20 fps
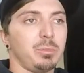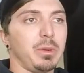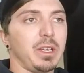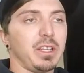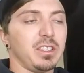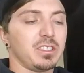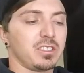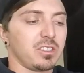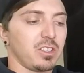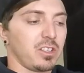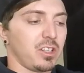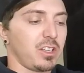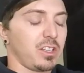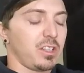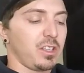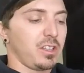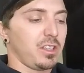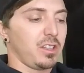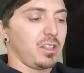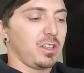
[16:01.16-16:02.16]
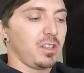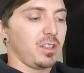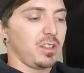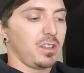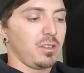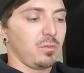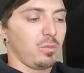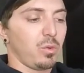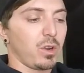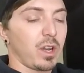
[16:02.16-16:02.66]
based on
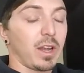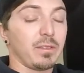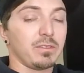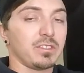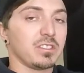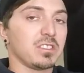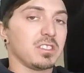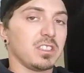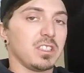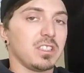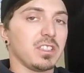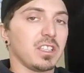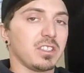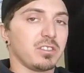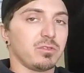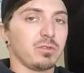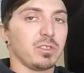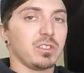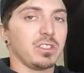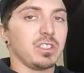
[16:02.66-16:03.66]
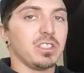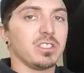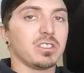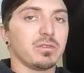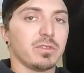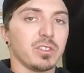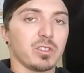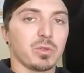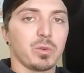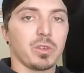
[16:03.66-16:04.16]
what I've seen that's released
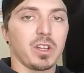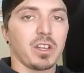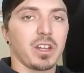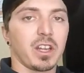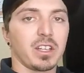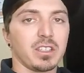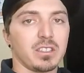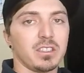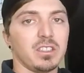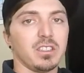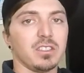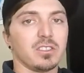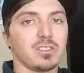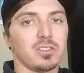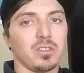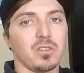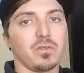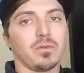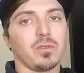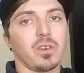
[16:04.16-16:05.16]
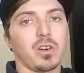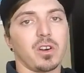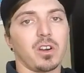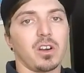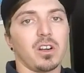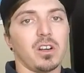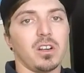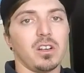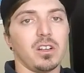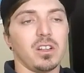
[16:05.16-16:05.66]
for 2019 so
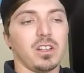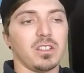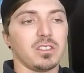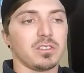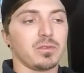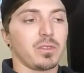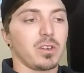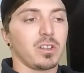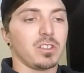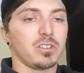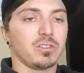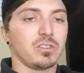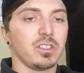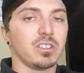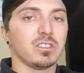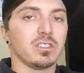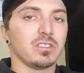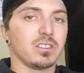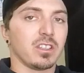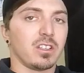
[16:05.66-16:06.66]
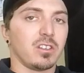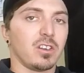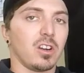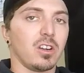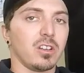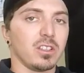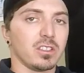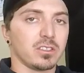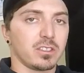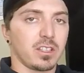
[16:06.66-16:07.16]
far. As far as races that are
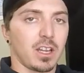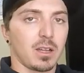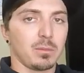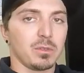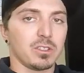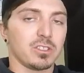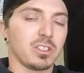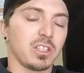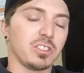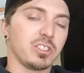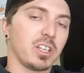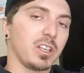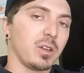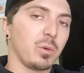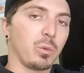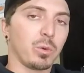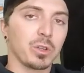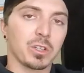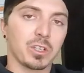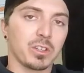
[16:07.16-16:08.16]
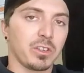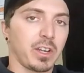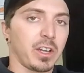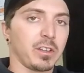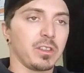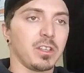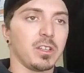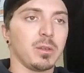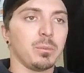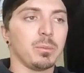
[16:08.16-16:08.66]
already established, I tried to work
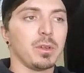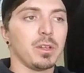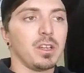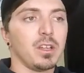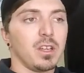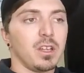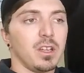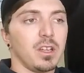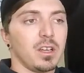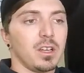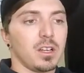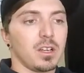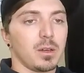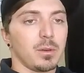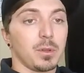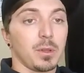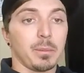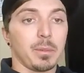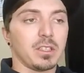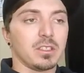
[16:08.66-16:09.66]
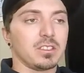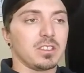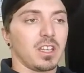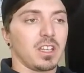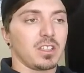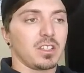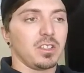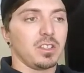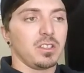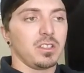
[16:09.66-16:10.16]
around them the best I
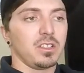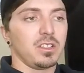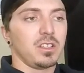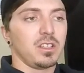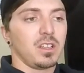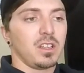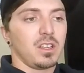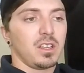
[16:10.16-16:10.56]
could.